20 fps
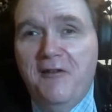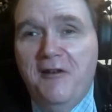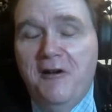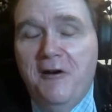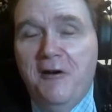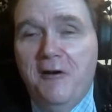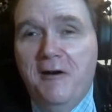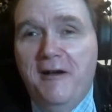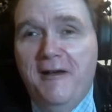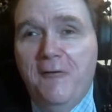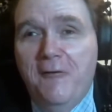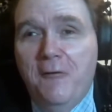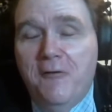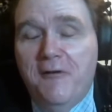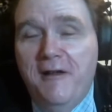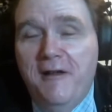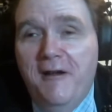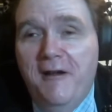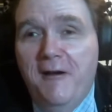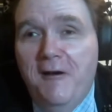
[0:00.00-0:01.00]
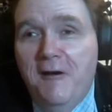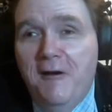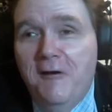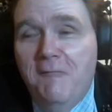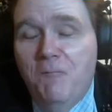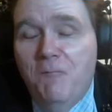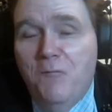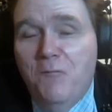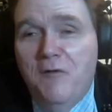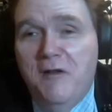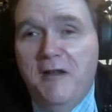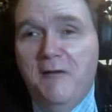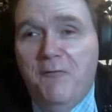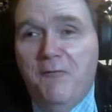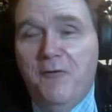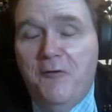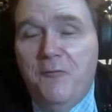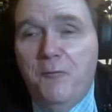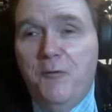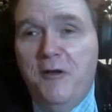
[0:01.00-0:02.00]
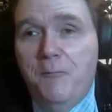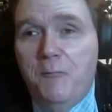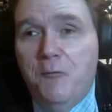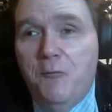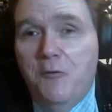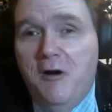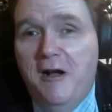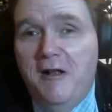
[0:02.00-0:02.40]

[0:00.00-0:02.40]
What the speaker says: I don't care if there's people